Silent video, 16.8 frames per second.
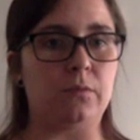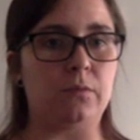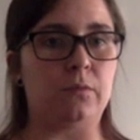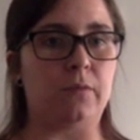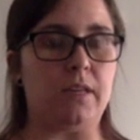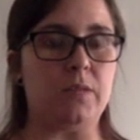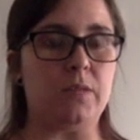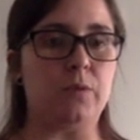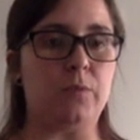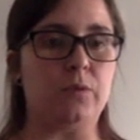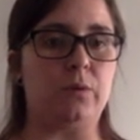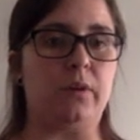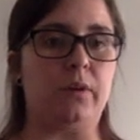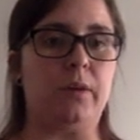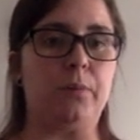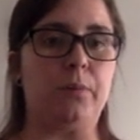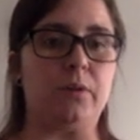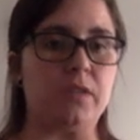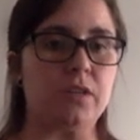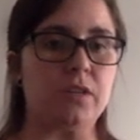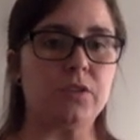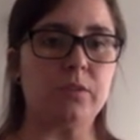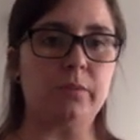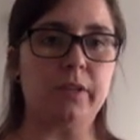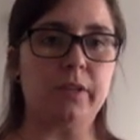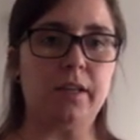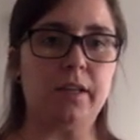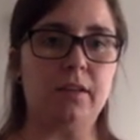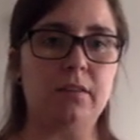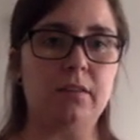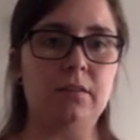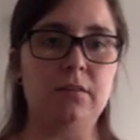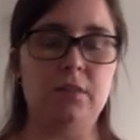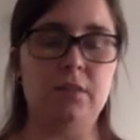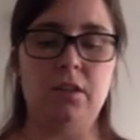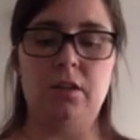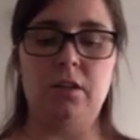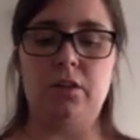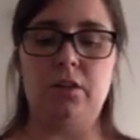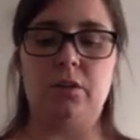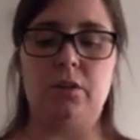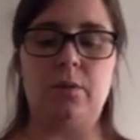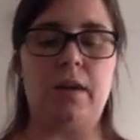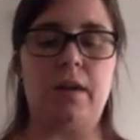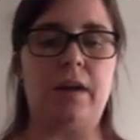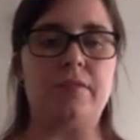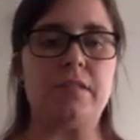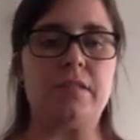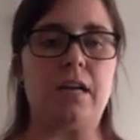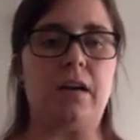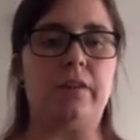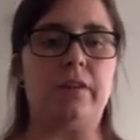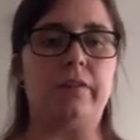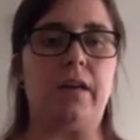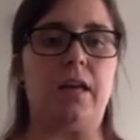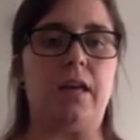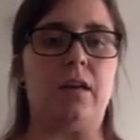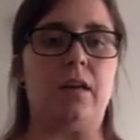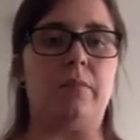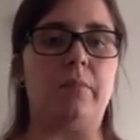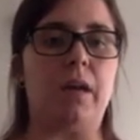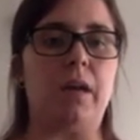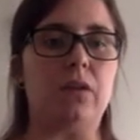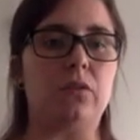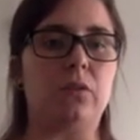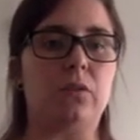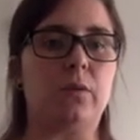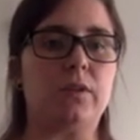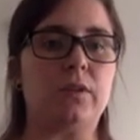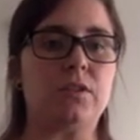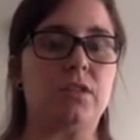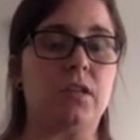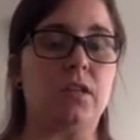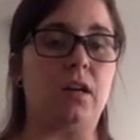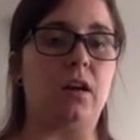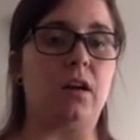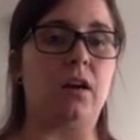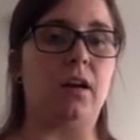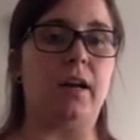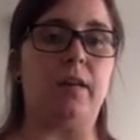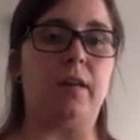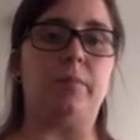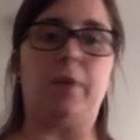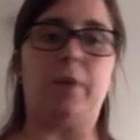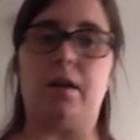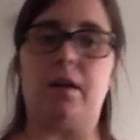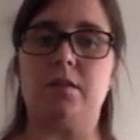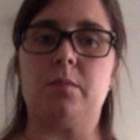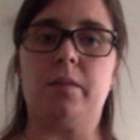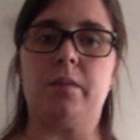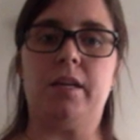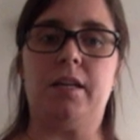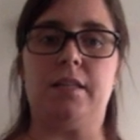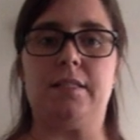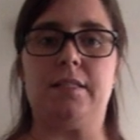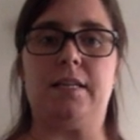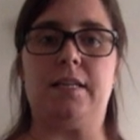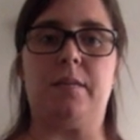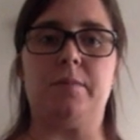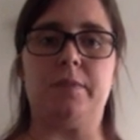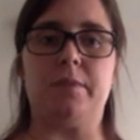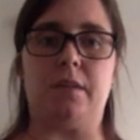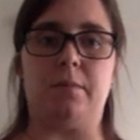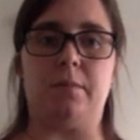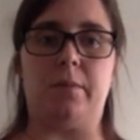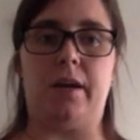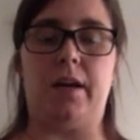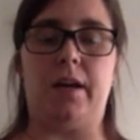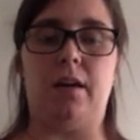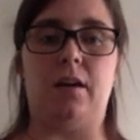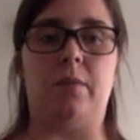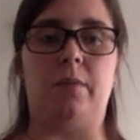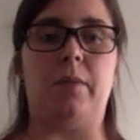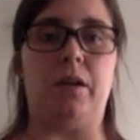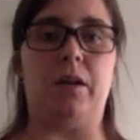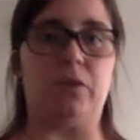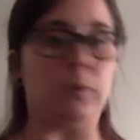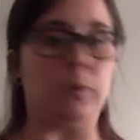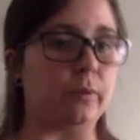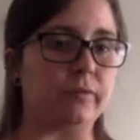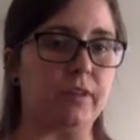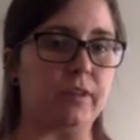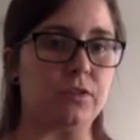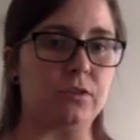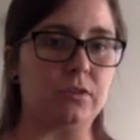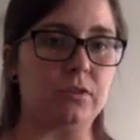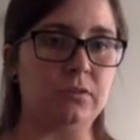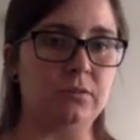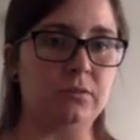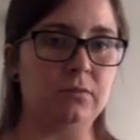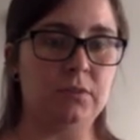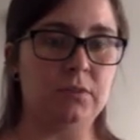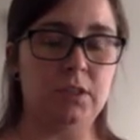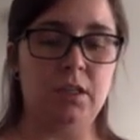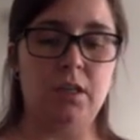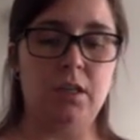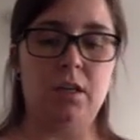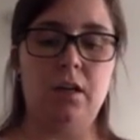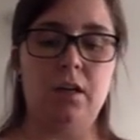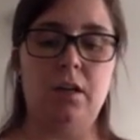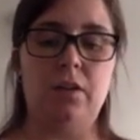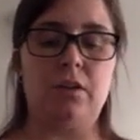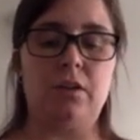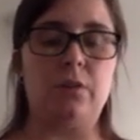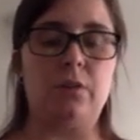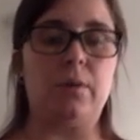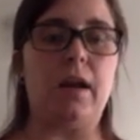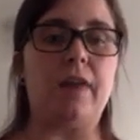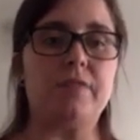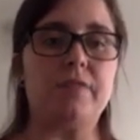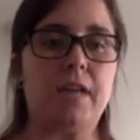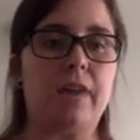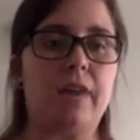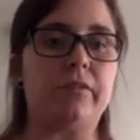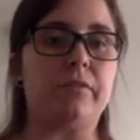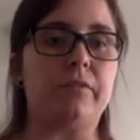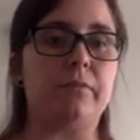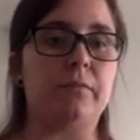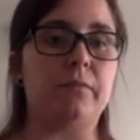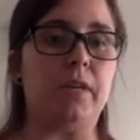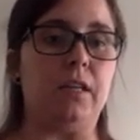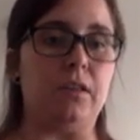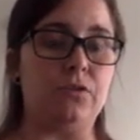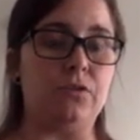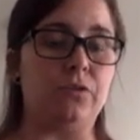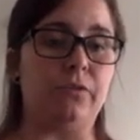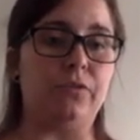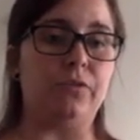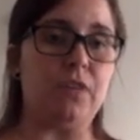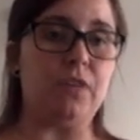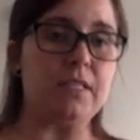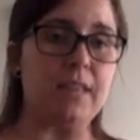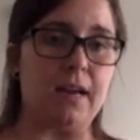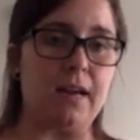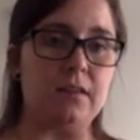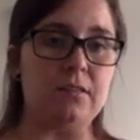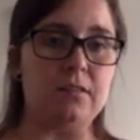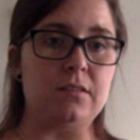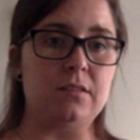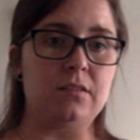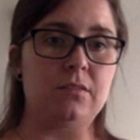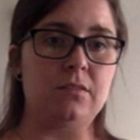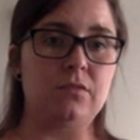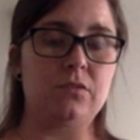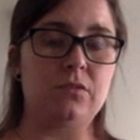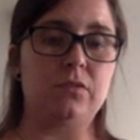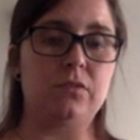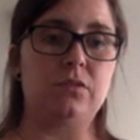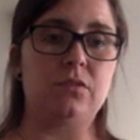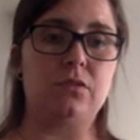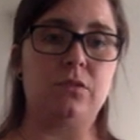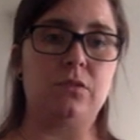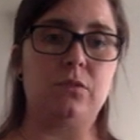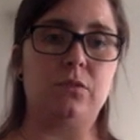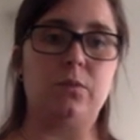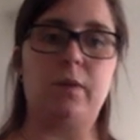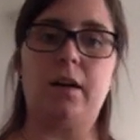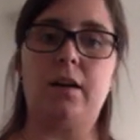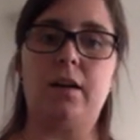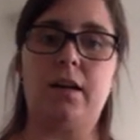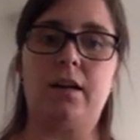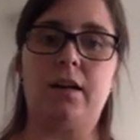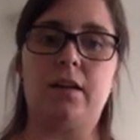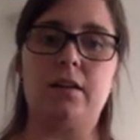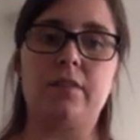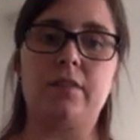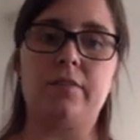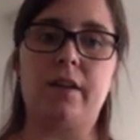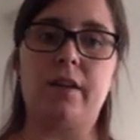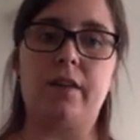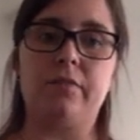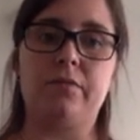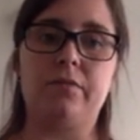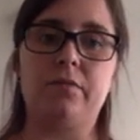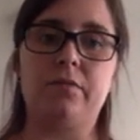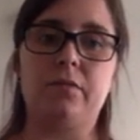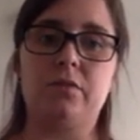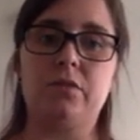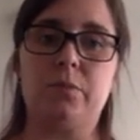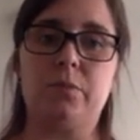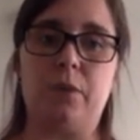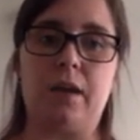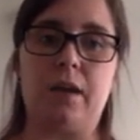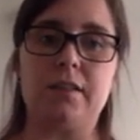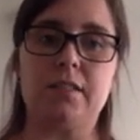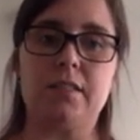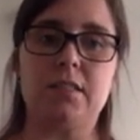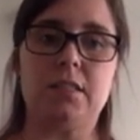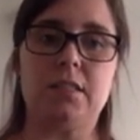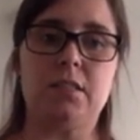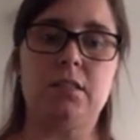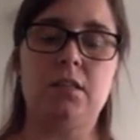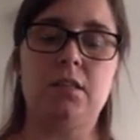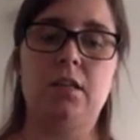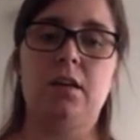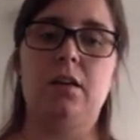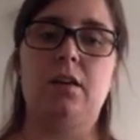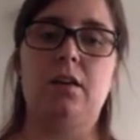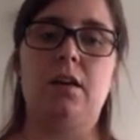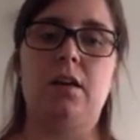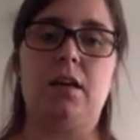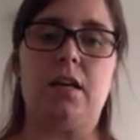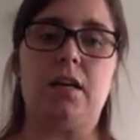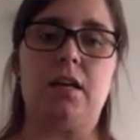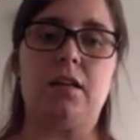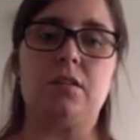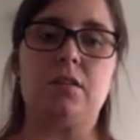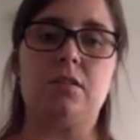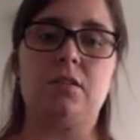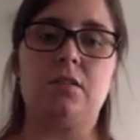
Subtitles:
respiratory protection plan, You would have to have a medical questionnaire and possibly an exam done by a medical professional. You would have to have an initial fit test to wear an N95 to practice in, and